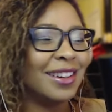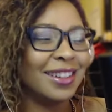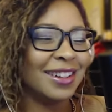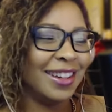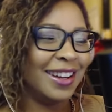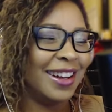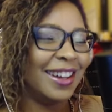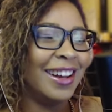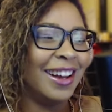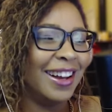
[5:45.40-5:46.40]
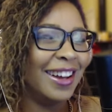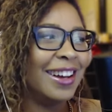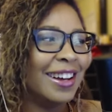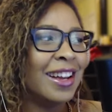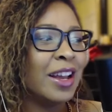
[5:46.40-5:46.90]

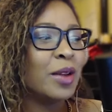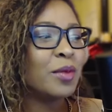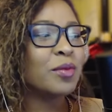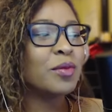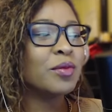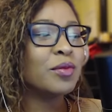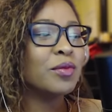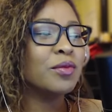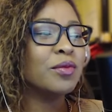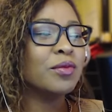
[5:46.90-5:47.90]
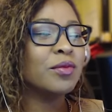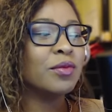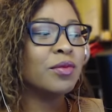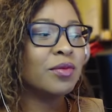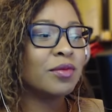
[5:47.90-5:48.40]

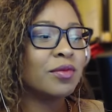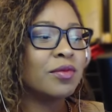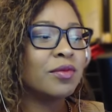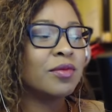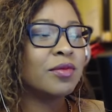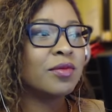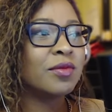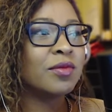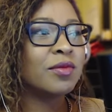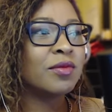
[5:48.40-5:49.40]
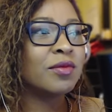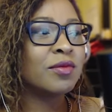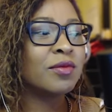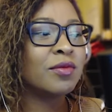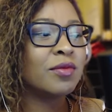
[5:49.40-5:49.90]

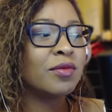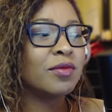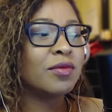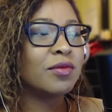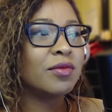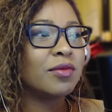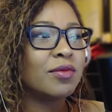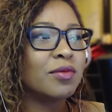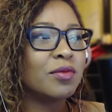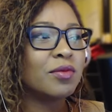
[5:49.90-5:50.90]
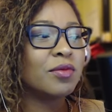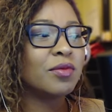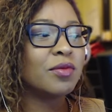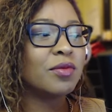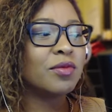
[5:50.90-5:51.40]

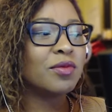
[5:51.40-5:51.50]
(silence)